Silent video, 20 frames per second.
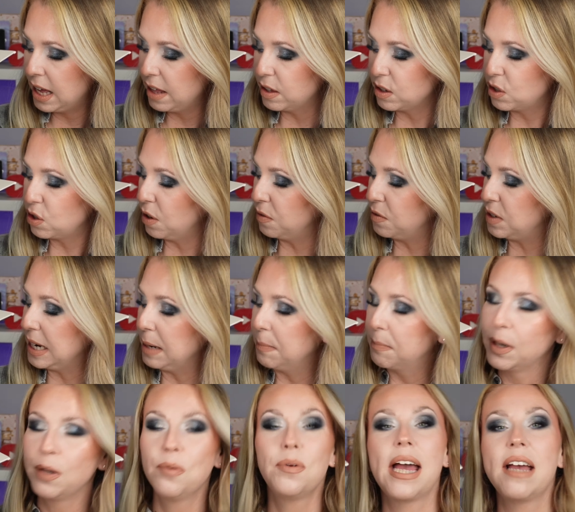the sort of deep
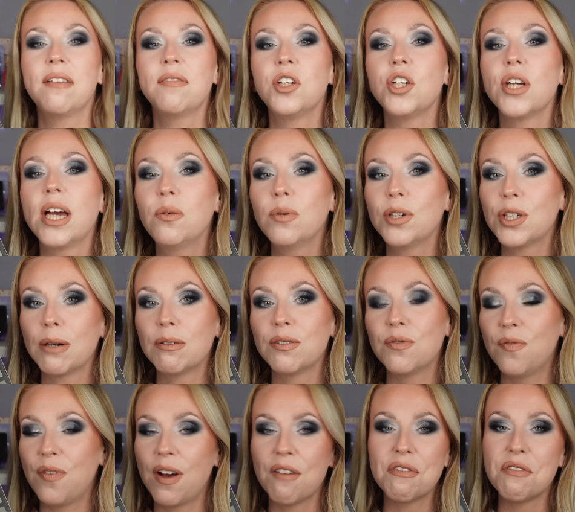blue navy shade, which I was
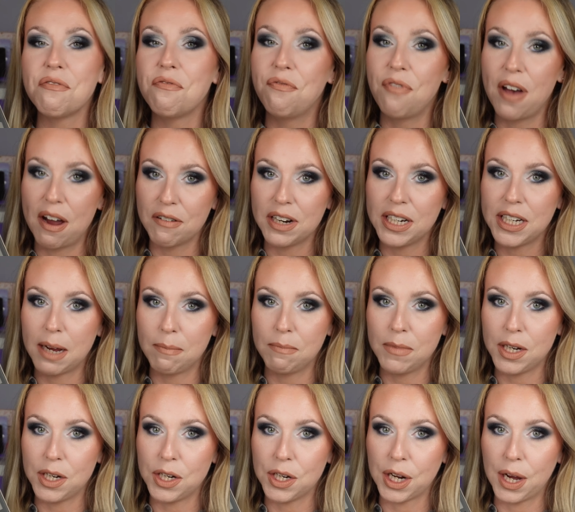very, very
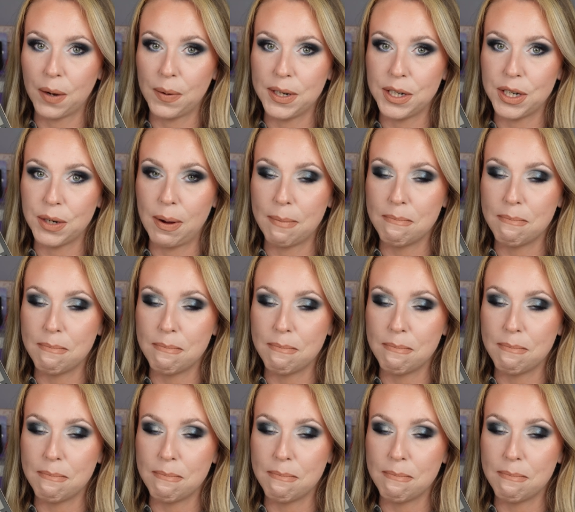tempted to go into.